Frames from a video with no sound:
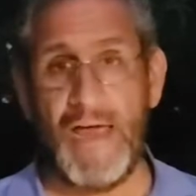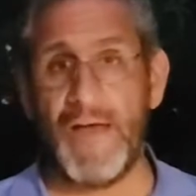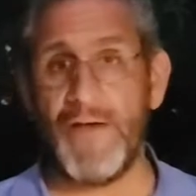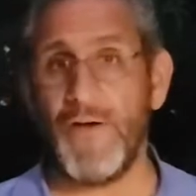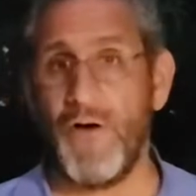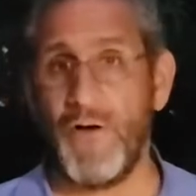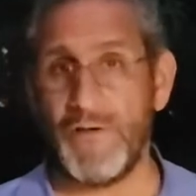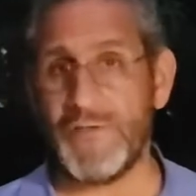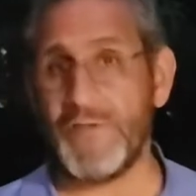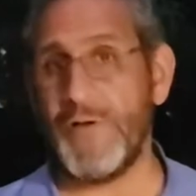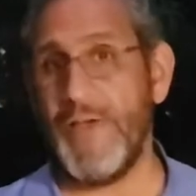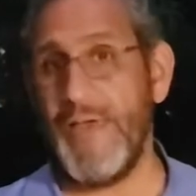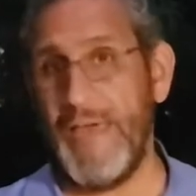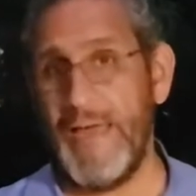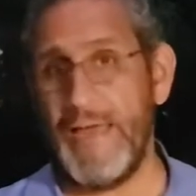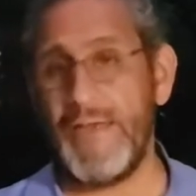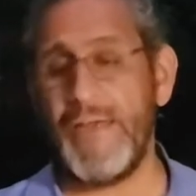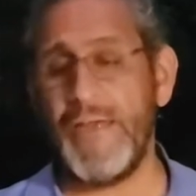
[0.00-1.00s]
also
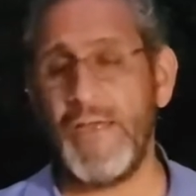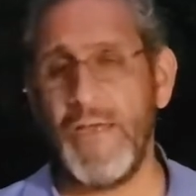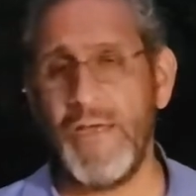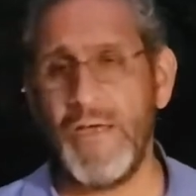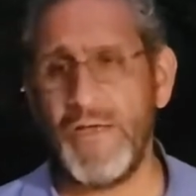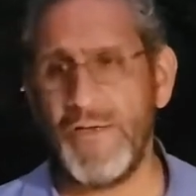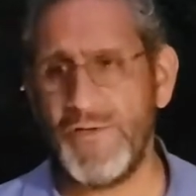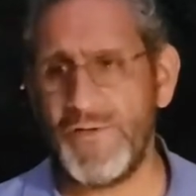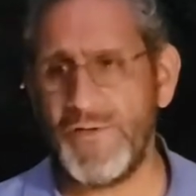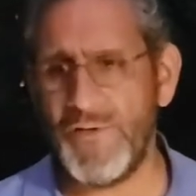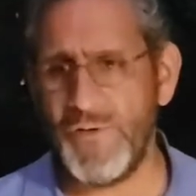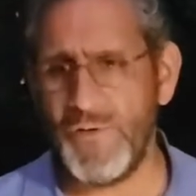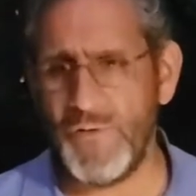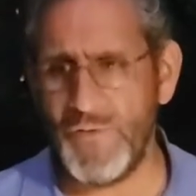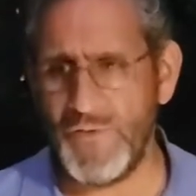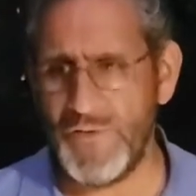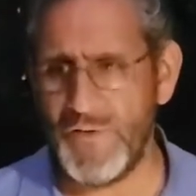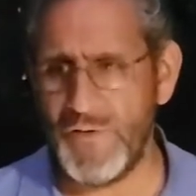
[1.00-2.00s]
again
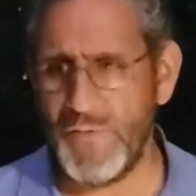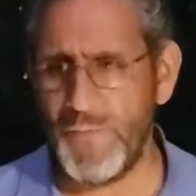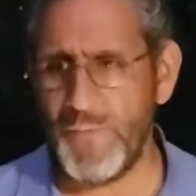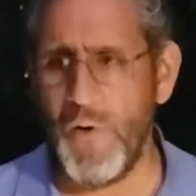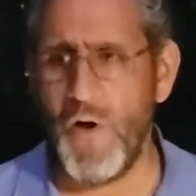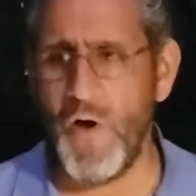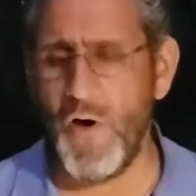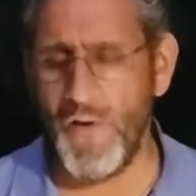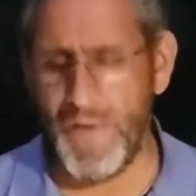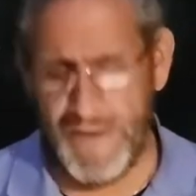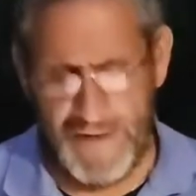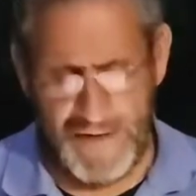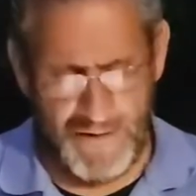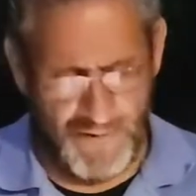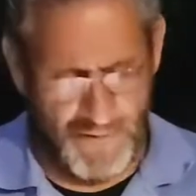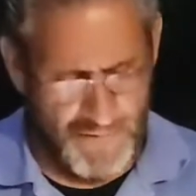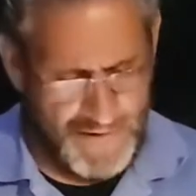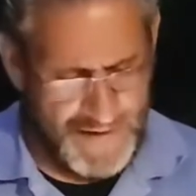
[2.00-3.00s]
to to Paul
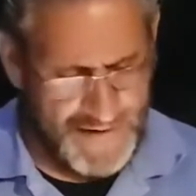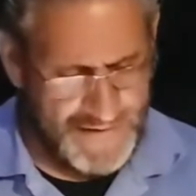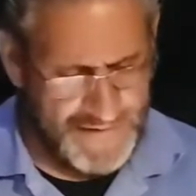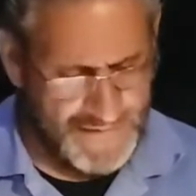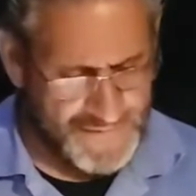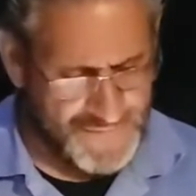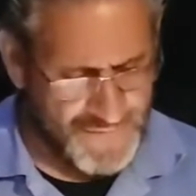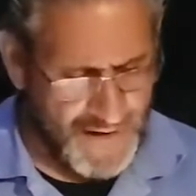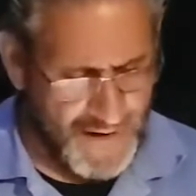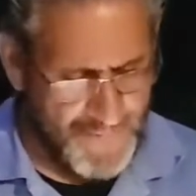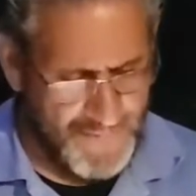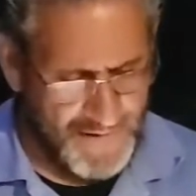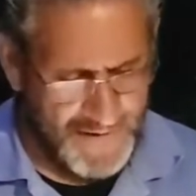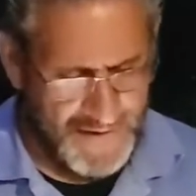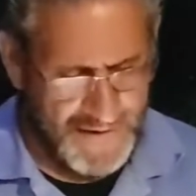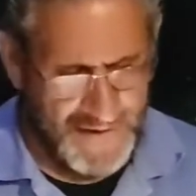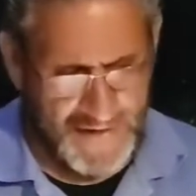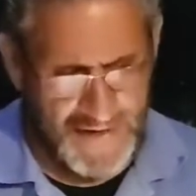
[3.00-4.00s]
here in describing
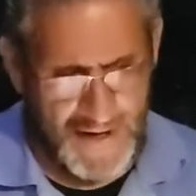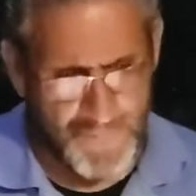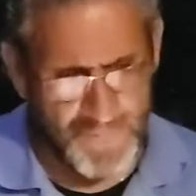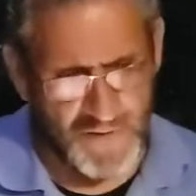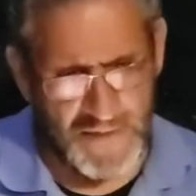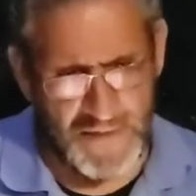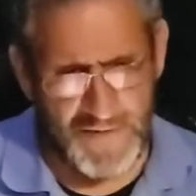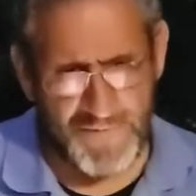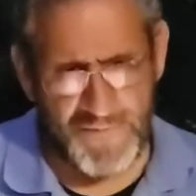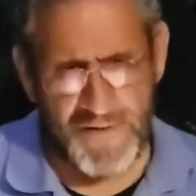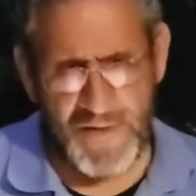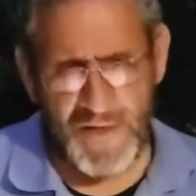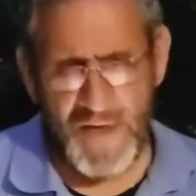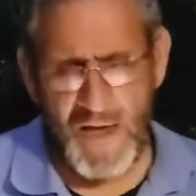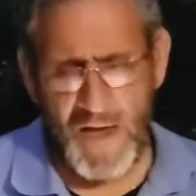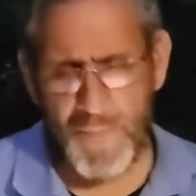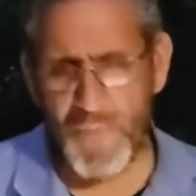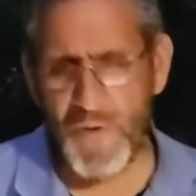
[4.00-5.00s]
it. And I believe
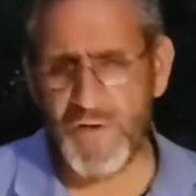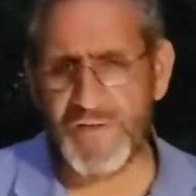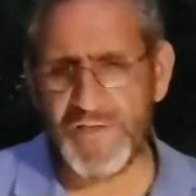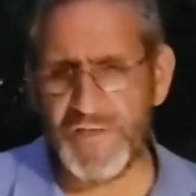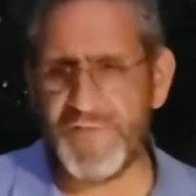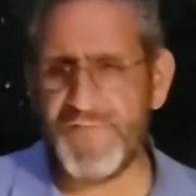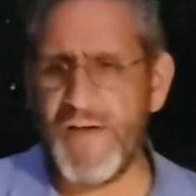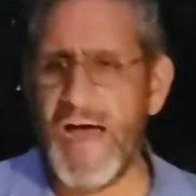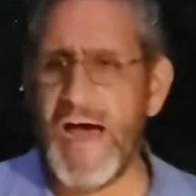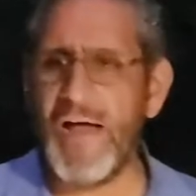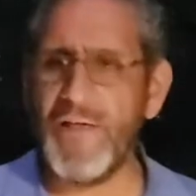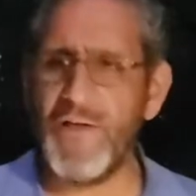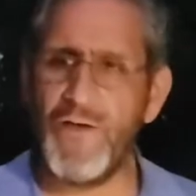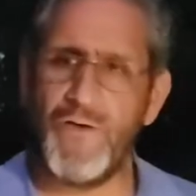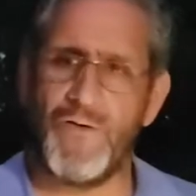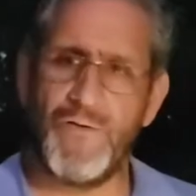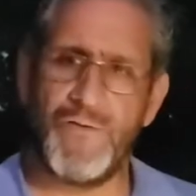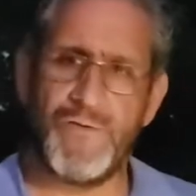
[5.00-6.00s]
a person's
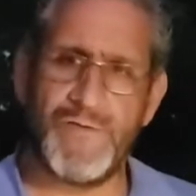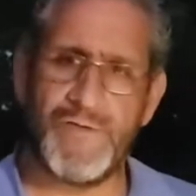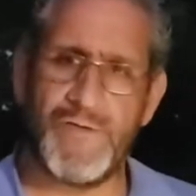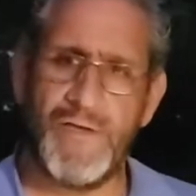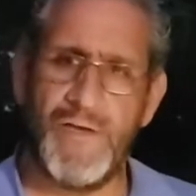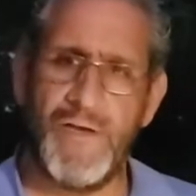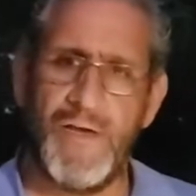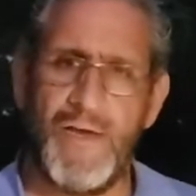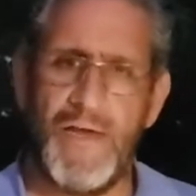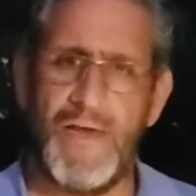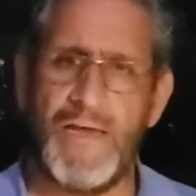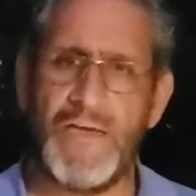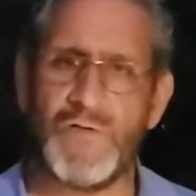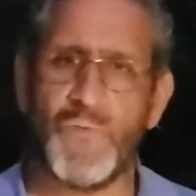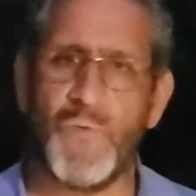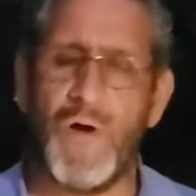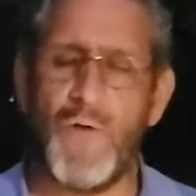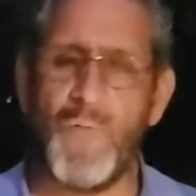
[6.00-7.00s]
values
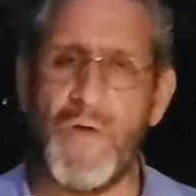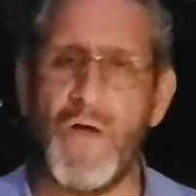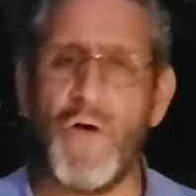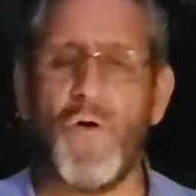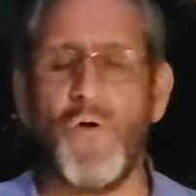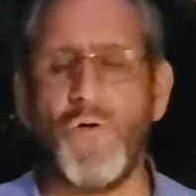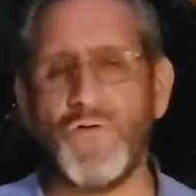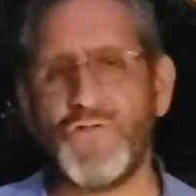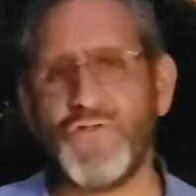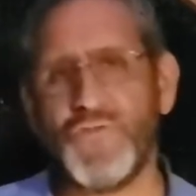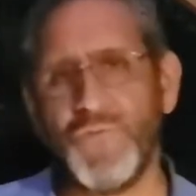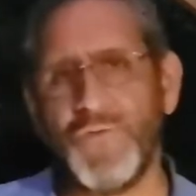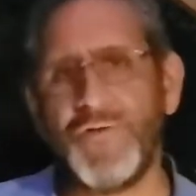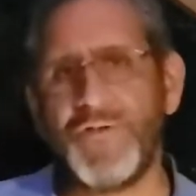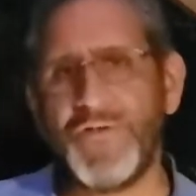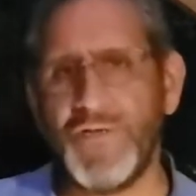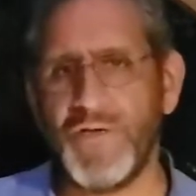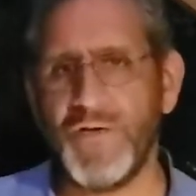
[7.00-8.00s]
is what we hold true
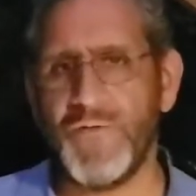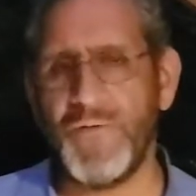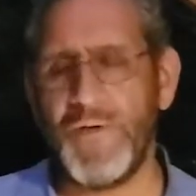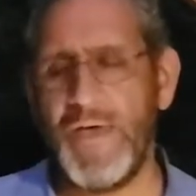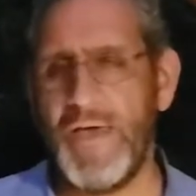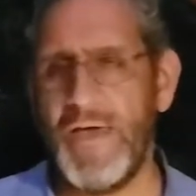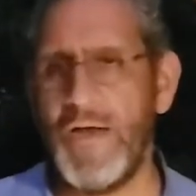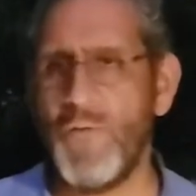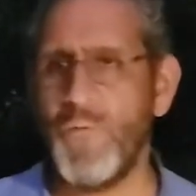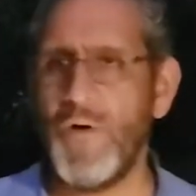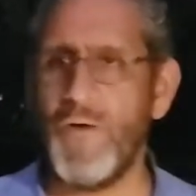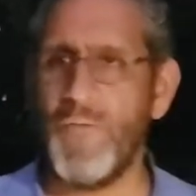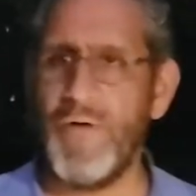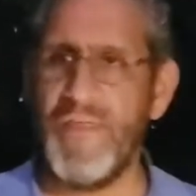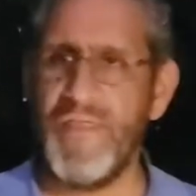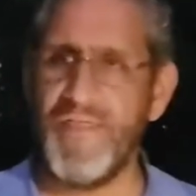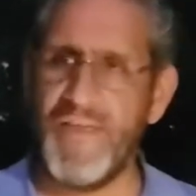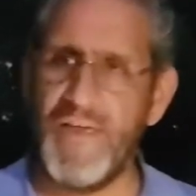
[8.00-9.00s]
to, and what
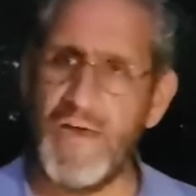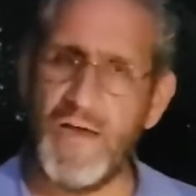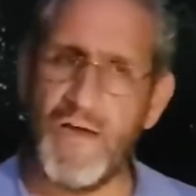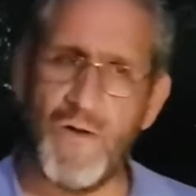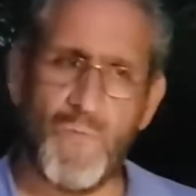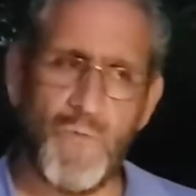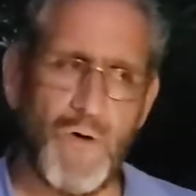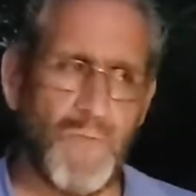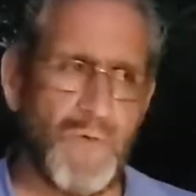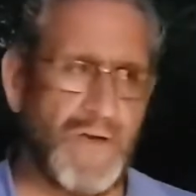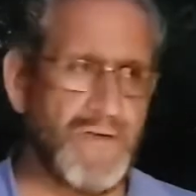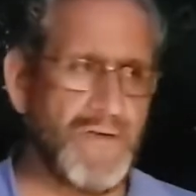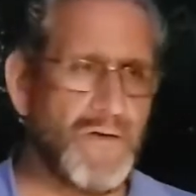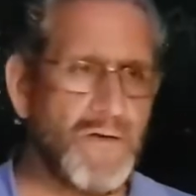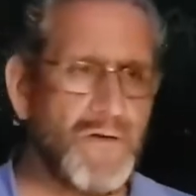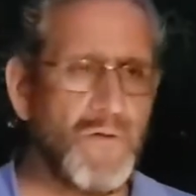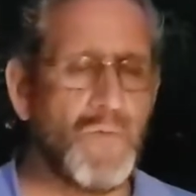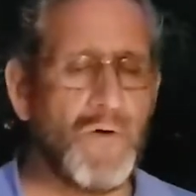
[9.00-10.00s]
we think, what we
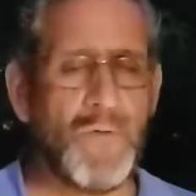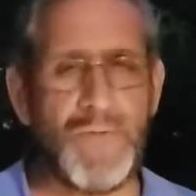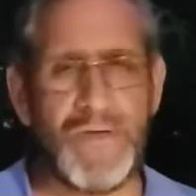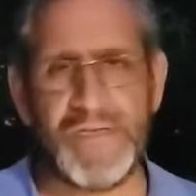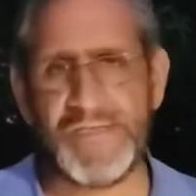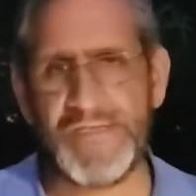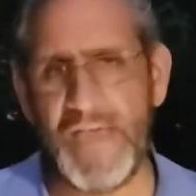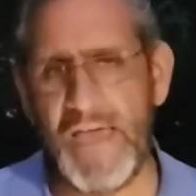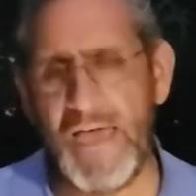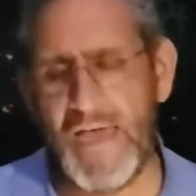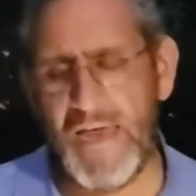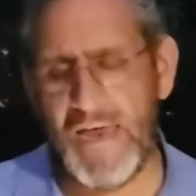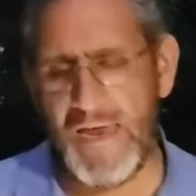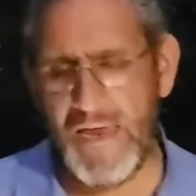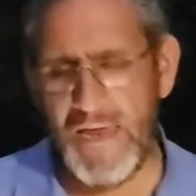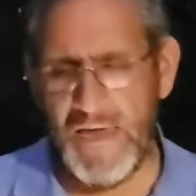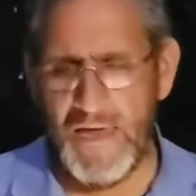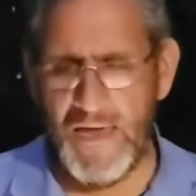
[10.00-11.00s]
do, what we
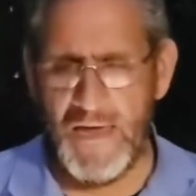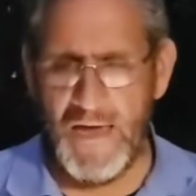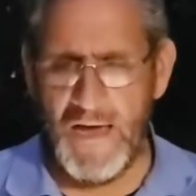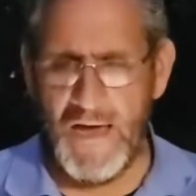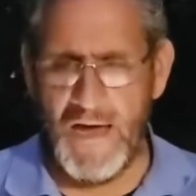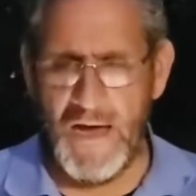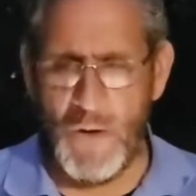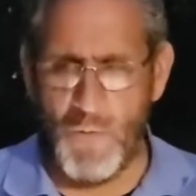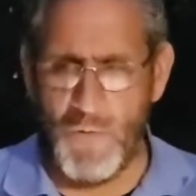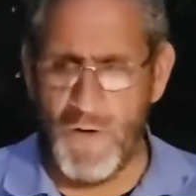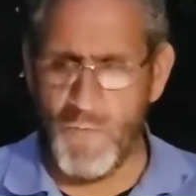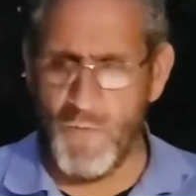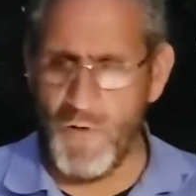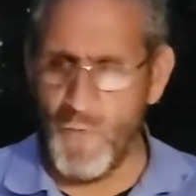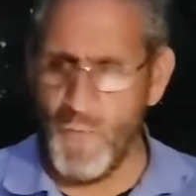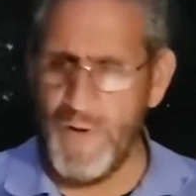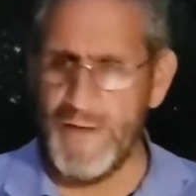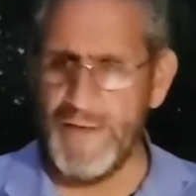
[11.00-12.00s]
say, uh, what
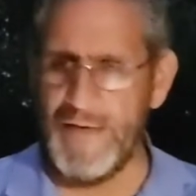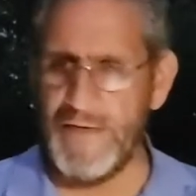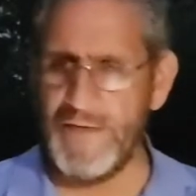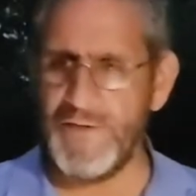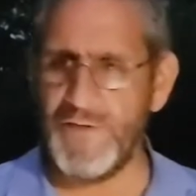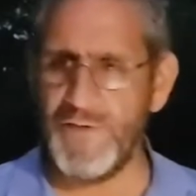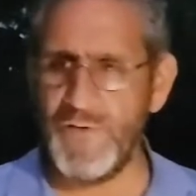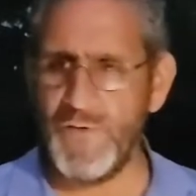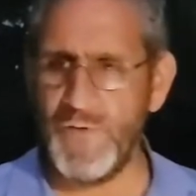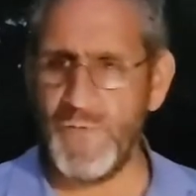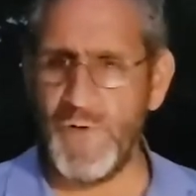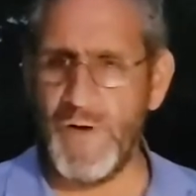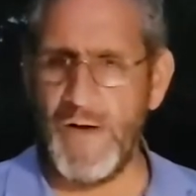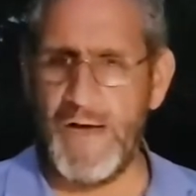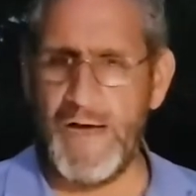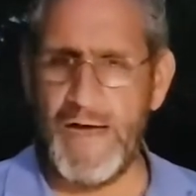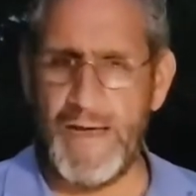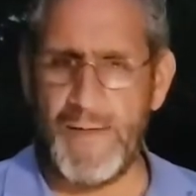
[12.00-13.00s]
we're willing to
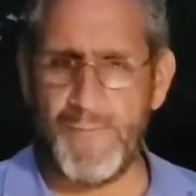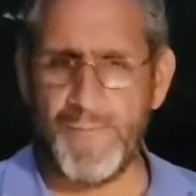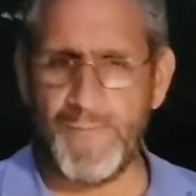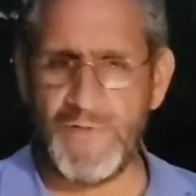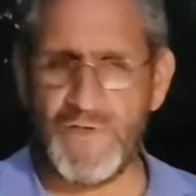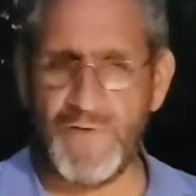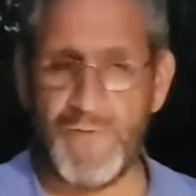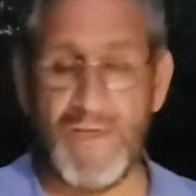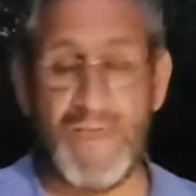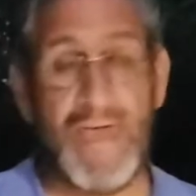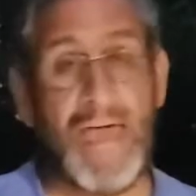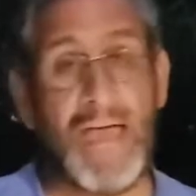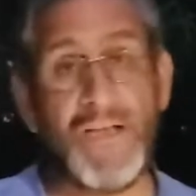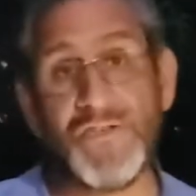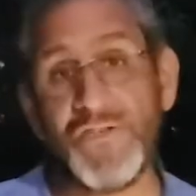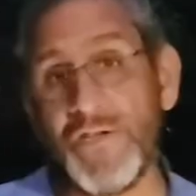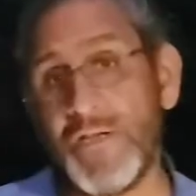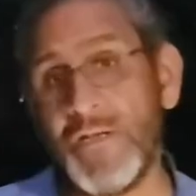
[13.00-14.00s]
um, to
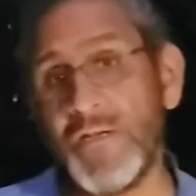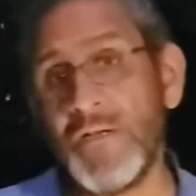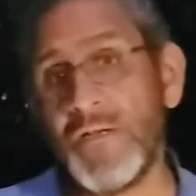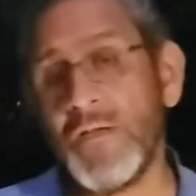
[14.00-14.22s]
engage in.